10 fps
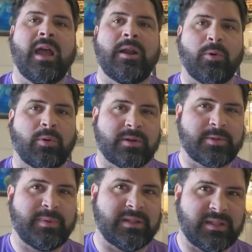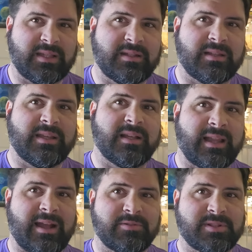in order to be legally
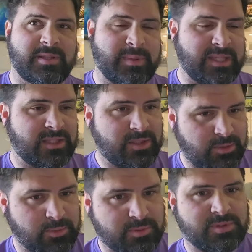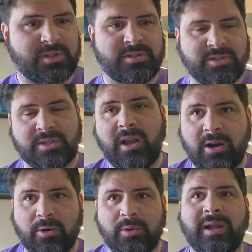allowed to be used.
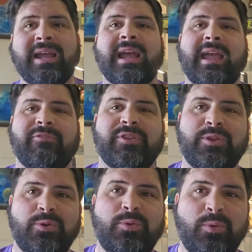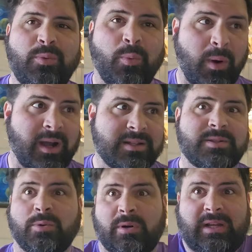So, if you want
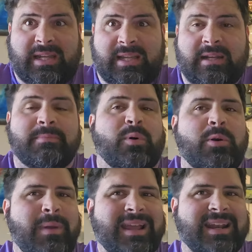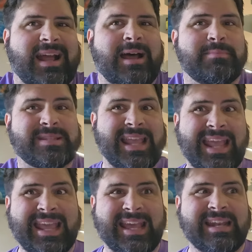or need more Meganobz
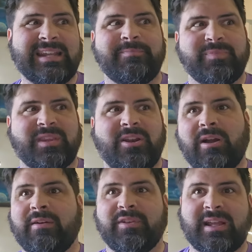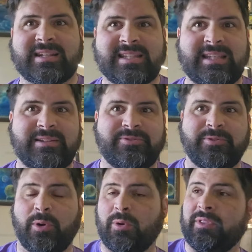and you don't have a lot of teeth
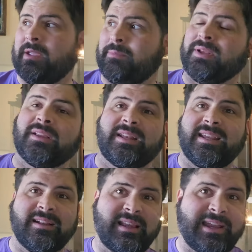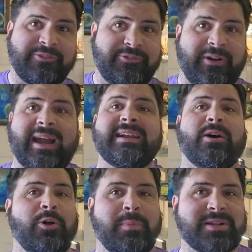or the ability to like find a
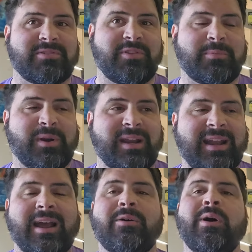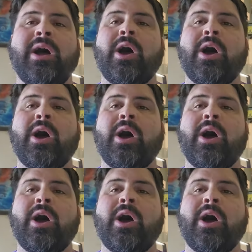whole bunch of them right now,